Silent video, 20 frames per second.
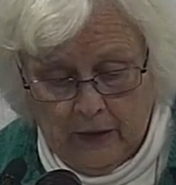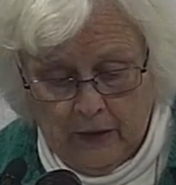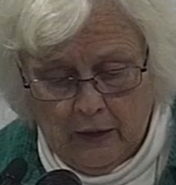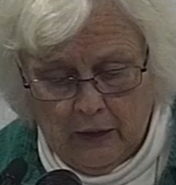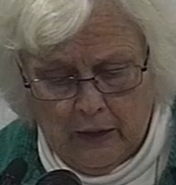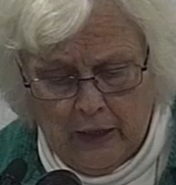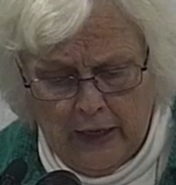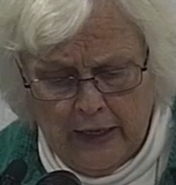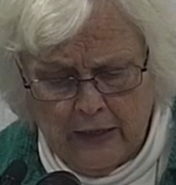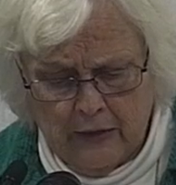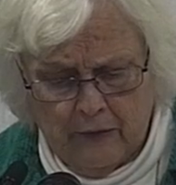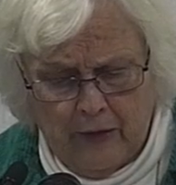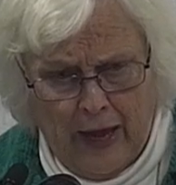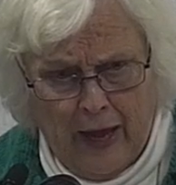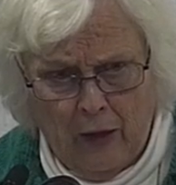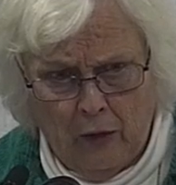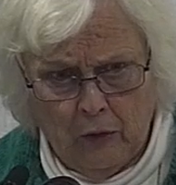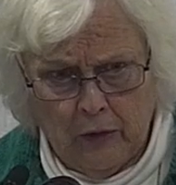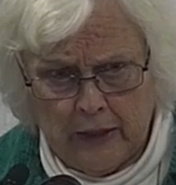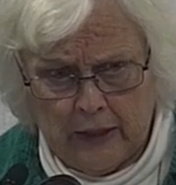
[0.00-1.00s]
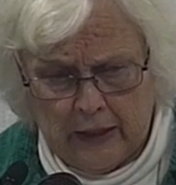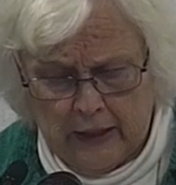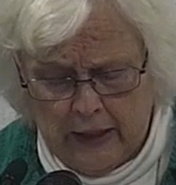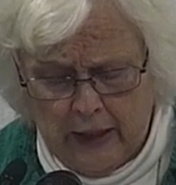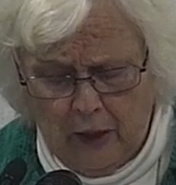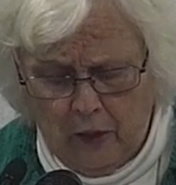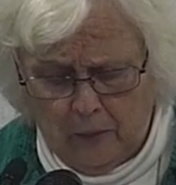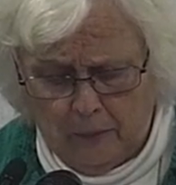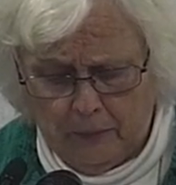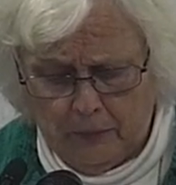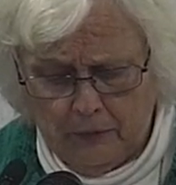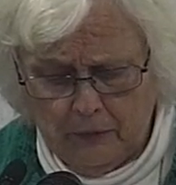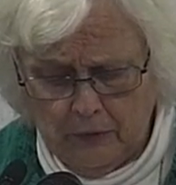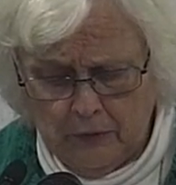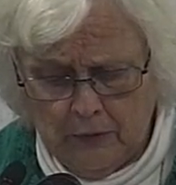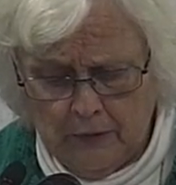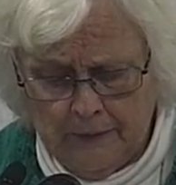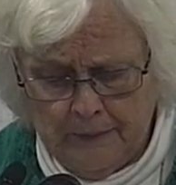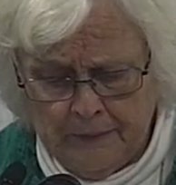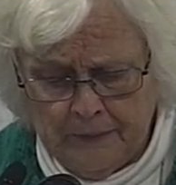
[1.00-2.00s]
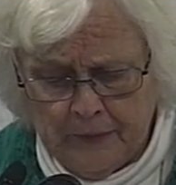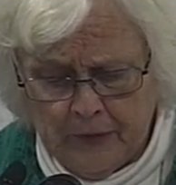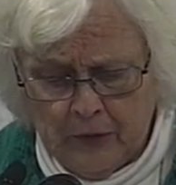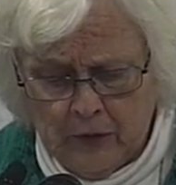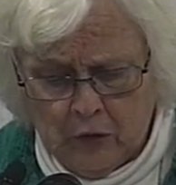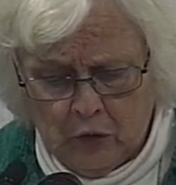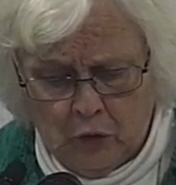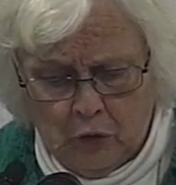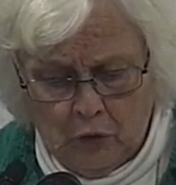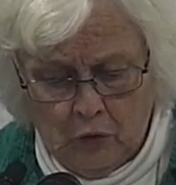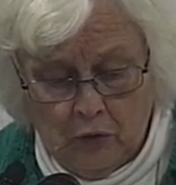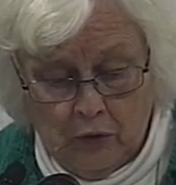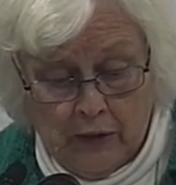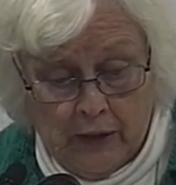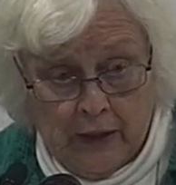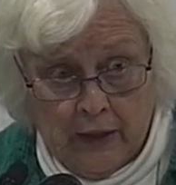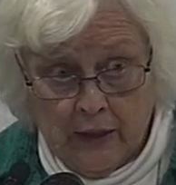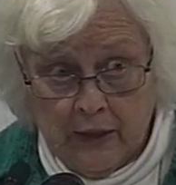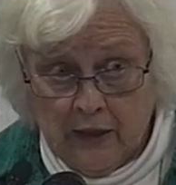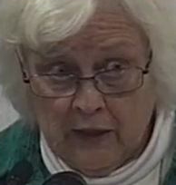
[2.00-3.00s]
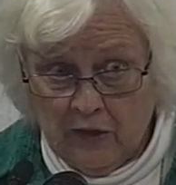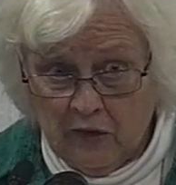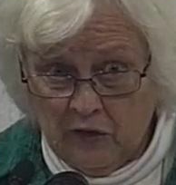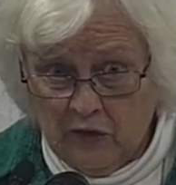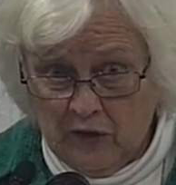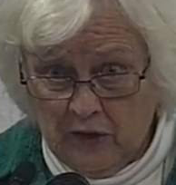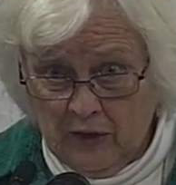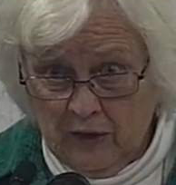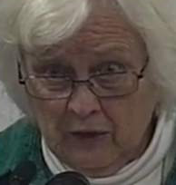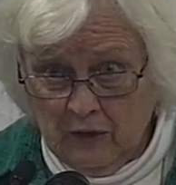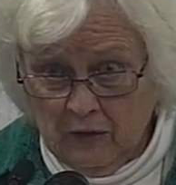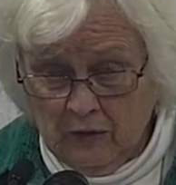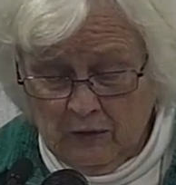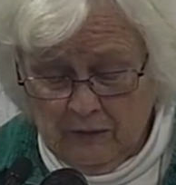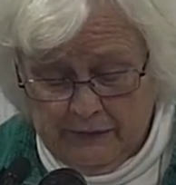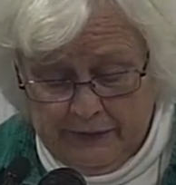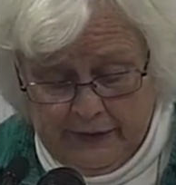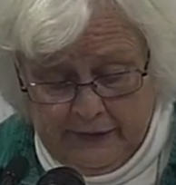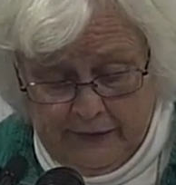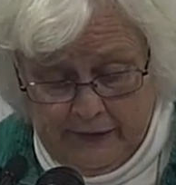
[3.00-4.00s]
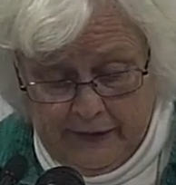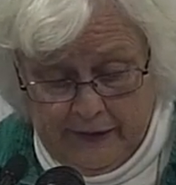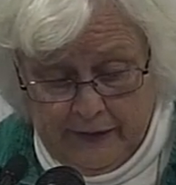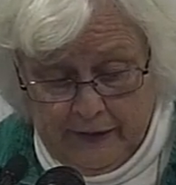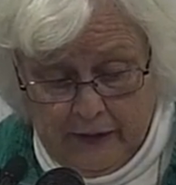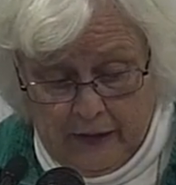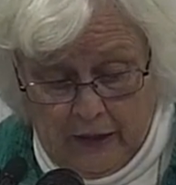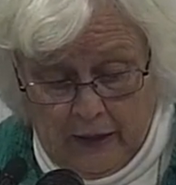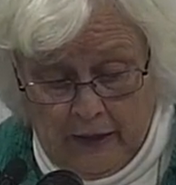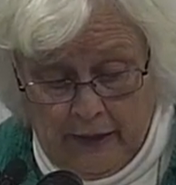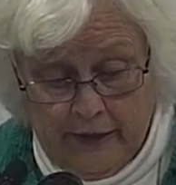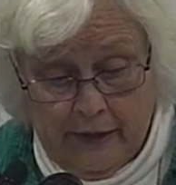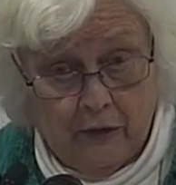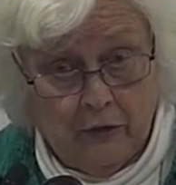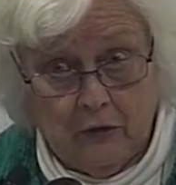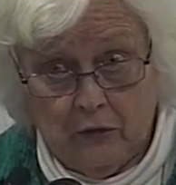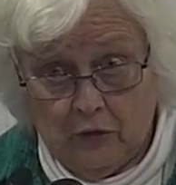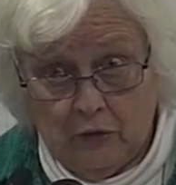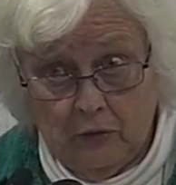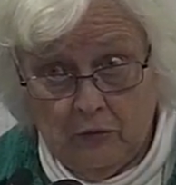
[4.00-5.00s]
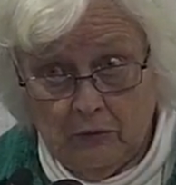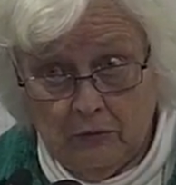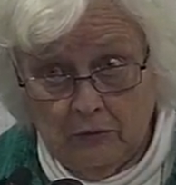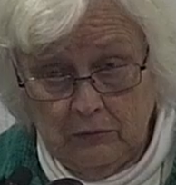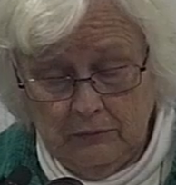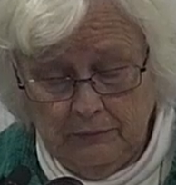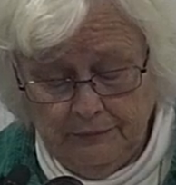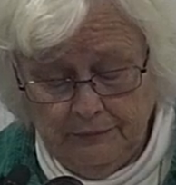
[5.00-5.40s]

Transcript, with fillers: a kind of howling yelp. Cougar getting its dinner, nothing I could do.